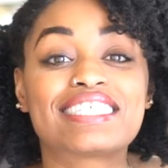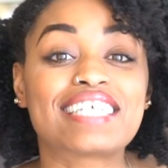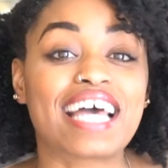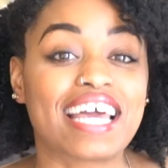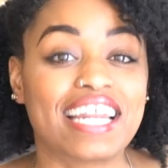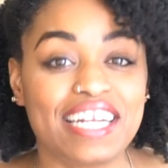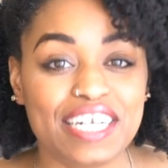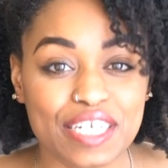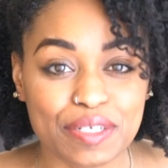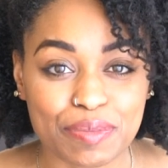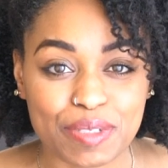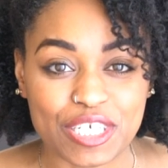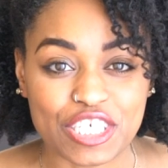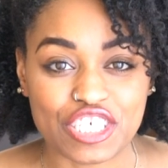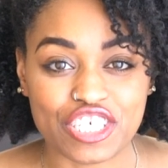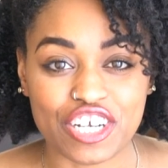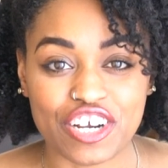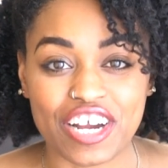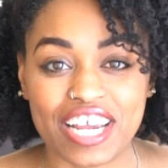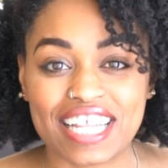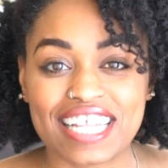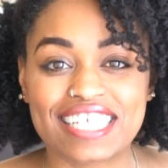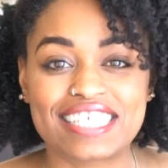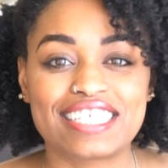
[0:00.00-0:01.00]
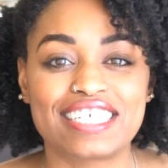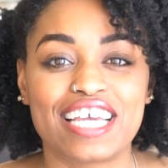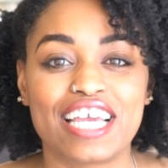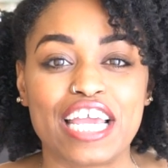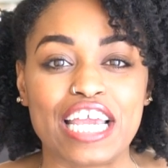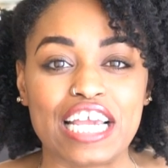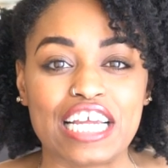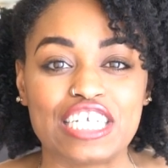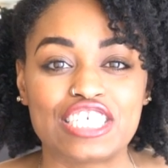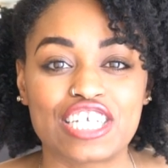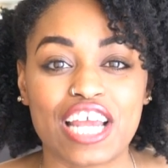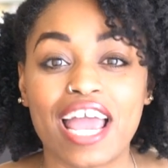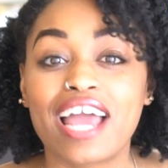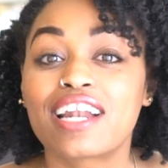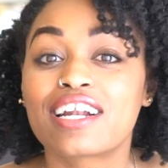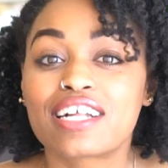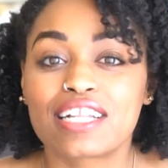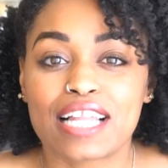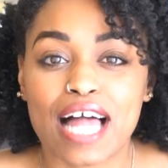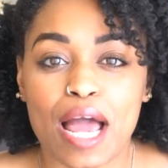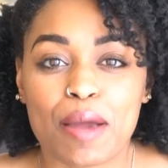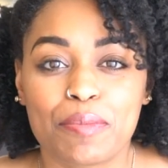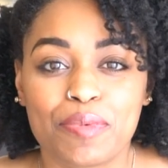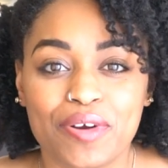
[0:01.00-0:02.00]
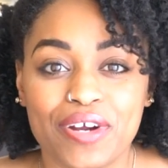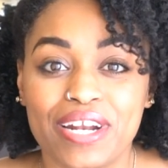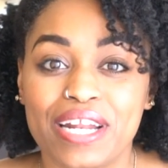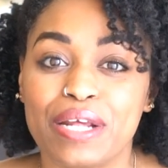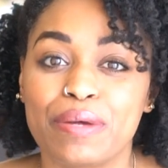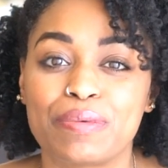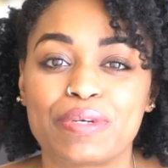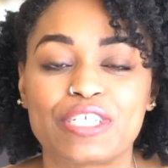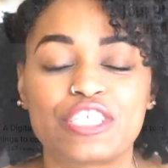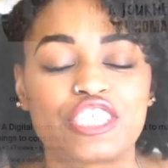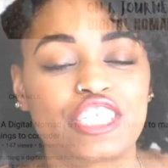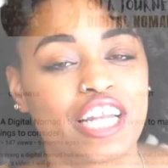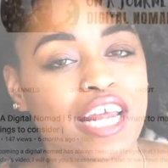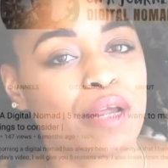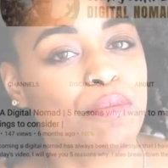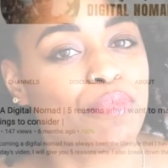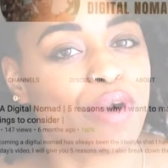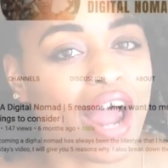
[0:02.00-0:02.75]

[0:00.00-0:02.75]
I'm excited to be sharing the stage and collaborating with